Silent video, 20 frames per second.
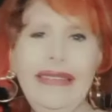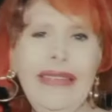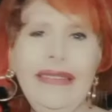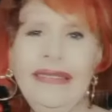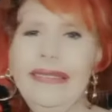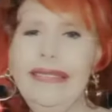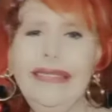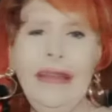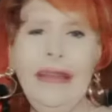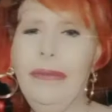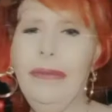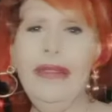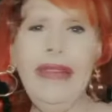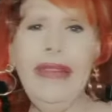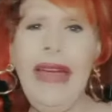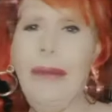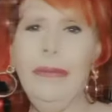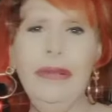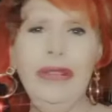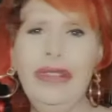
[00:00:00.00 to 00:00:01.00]
something happened
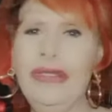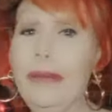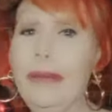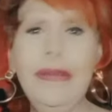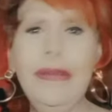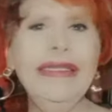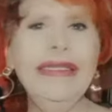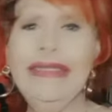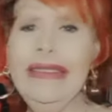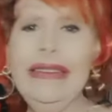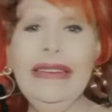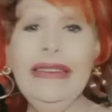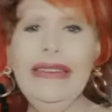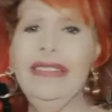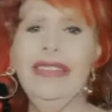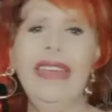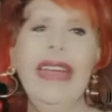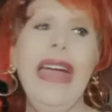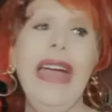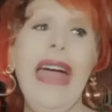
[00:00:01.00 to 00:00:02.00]
to them that didn't,
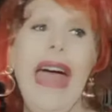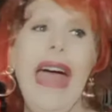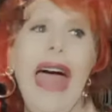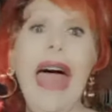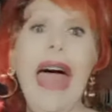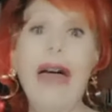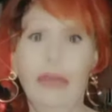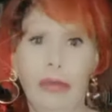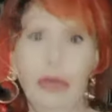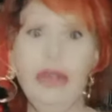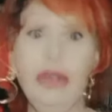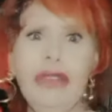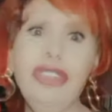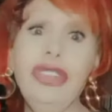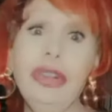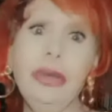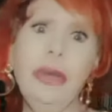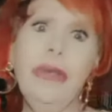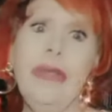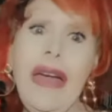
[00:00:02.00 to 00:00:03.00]
I have a real issue with
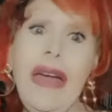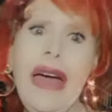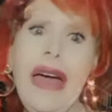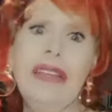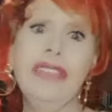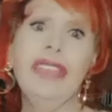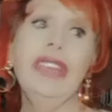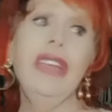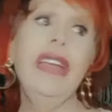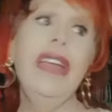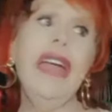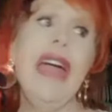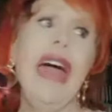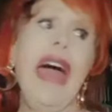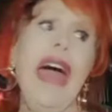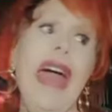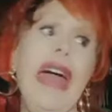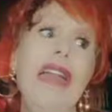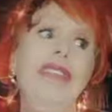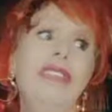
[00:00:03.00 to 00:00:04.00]
that. And I'm